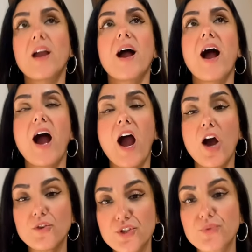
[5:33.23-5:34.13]

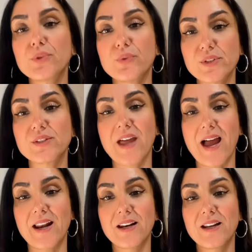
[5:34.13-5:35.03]
How true is
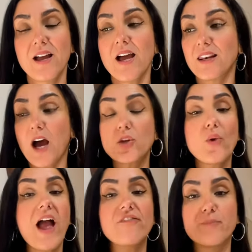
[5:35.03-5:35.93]
that? Now you
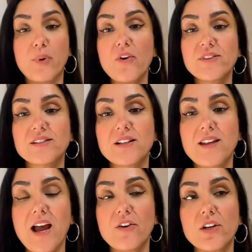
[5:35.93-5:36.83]
have both
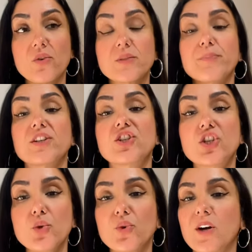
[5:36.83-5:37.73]
scenarios, but
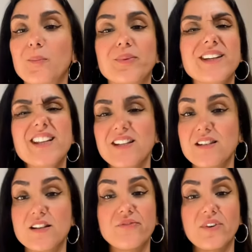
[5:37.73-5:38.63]
two completely
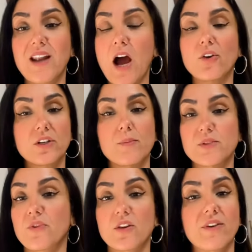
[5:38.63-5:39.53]
different outcomes
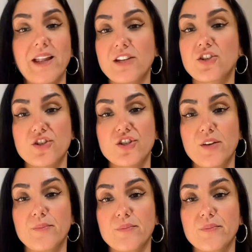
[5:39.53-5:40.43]
for the relationship.
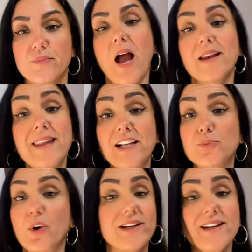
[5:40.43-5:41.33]
Next
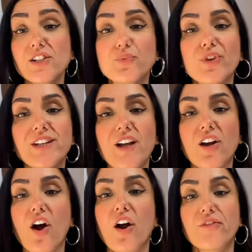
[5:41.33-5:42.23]
one, it is really not
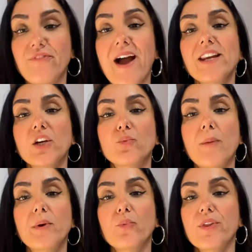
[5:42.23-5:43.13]
hard finding a
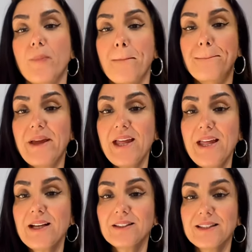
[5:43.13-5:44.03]
woman with a
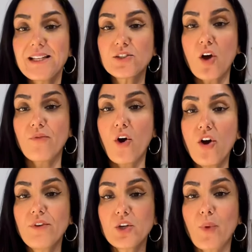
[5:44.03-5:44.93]
big list of her
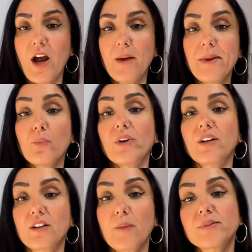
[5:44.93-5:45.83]
requirements when it
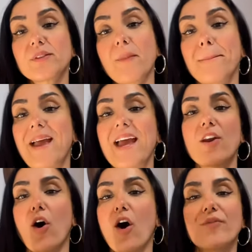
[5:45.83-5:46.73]
comes to the man
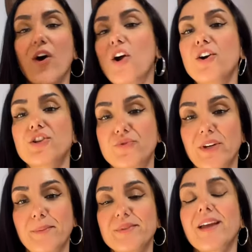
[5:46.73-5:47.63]
of her
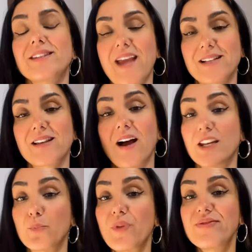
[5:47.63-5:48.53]
dreams. Yes, honey,
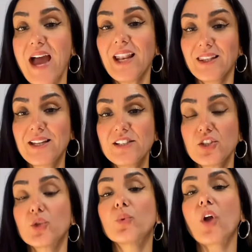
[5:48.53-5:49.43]
with that list,
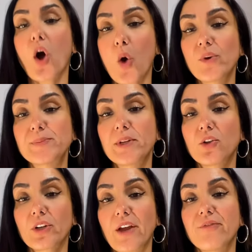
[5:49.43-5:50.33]
you will always be
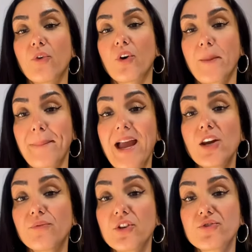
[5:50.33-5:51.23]
looking for the man
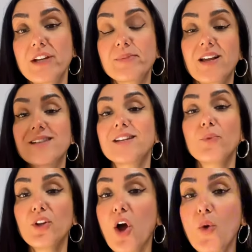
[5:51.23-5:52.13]
of your dreams because it
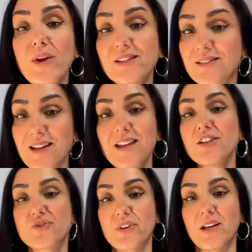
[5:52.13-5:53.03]
will always stay a
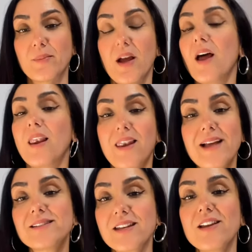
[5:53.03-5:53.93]
dream.
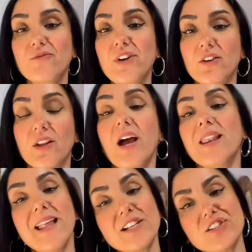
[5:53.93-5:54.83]
Let's get real.
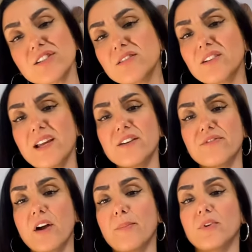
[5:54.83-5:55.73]
Let's just look at a
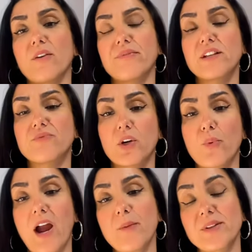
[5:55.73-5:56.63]
couple of these
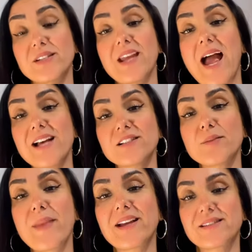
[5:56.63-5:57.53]
requirements. He has to
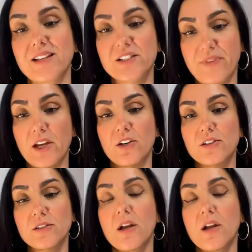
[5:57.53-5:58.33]
make 6 figures.